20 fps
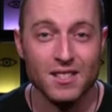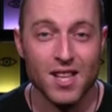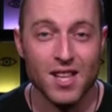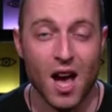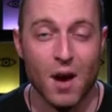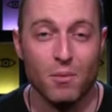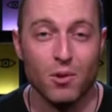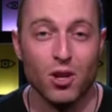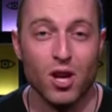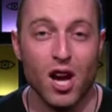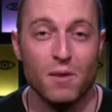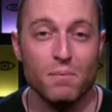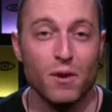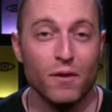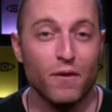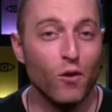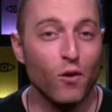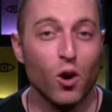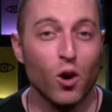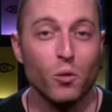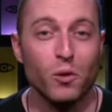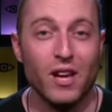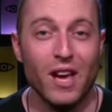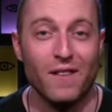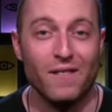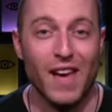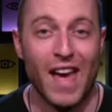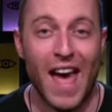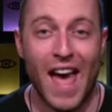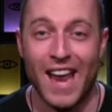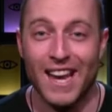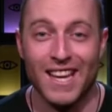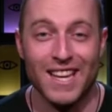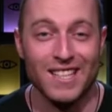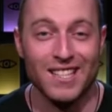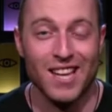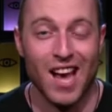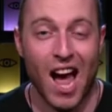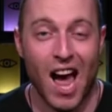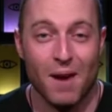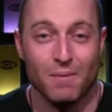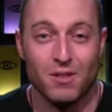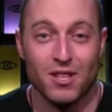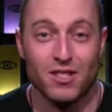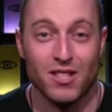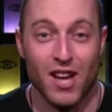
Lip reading: Summer, and before we have any time to